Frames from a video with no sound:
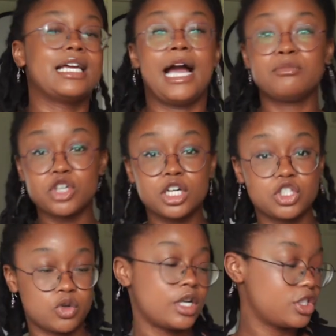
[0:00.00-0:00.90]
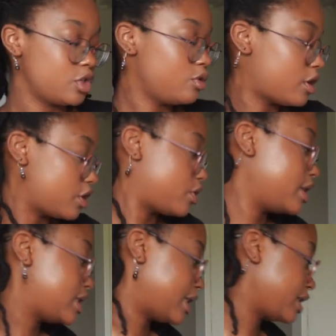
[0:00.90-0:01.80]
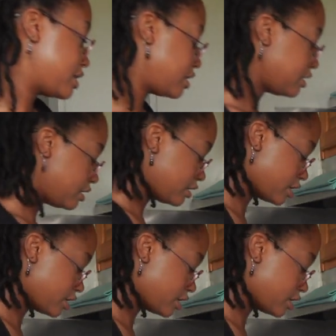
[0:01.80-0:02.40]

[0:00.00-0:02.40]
Like, I'm turning 22 on the 26th.